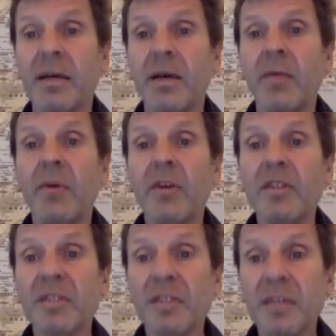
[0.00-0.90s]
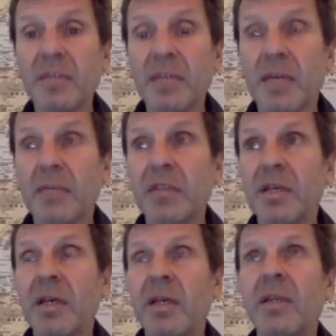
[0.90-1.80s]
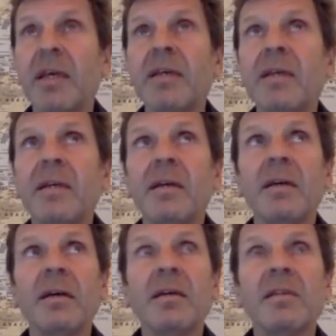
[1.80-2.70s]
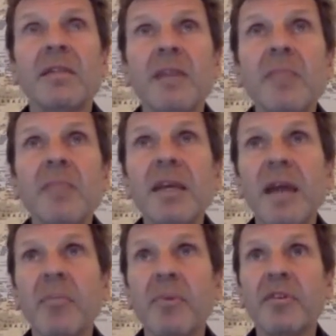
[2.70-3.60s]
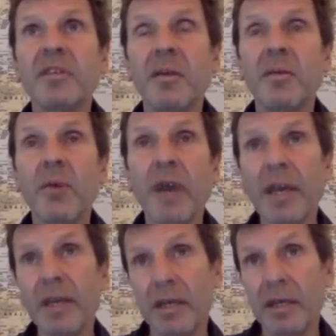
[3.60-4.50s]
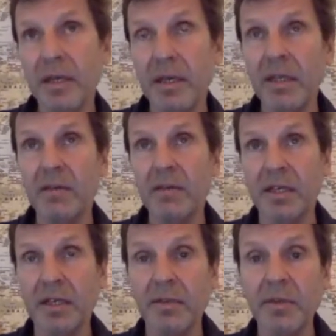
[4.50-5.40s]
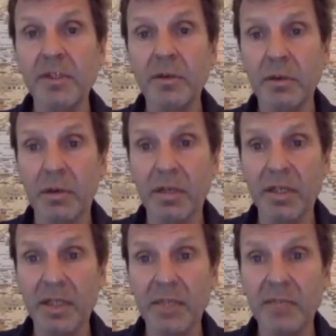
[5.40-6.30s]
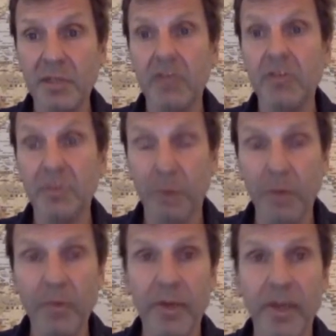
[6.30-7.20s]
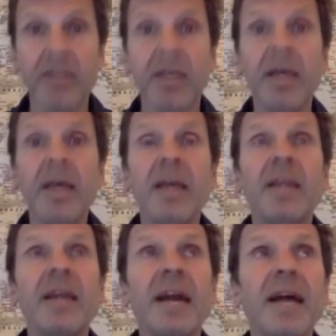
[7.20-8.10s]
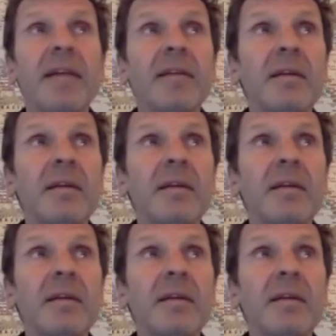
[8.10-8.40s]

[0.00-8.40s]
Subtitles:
where sometimes something happens in the way either an individual or a team starts to operate, that